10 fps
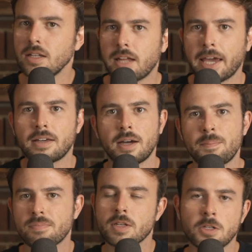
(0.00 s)
like
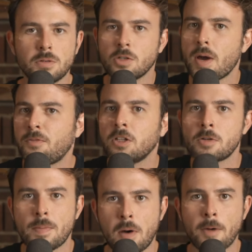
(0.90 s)
um, you, you might feel a
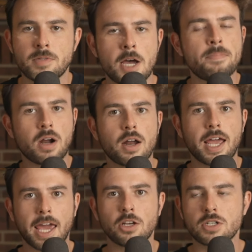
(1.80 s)
little bit pumped up, but on
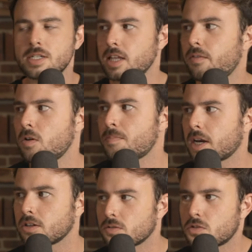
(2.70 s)
an anxious level,
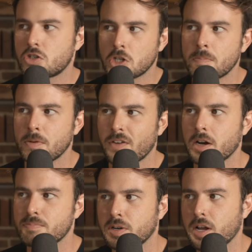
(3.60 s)
but it should be
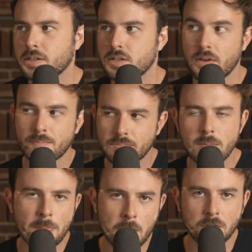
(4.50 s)
very productive
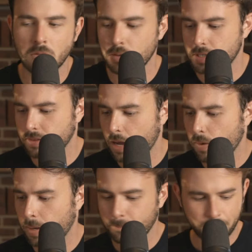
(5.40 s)
if you use it
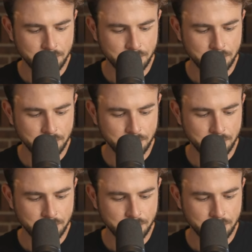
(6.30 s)
that way.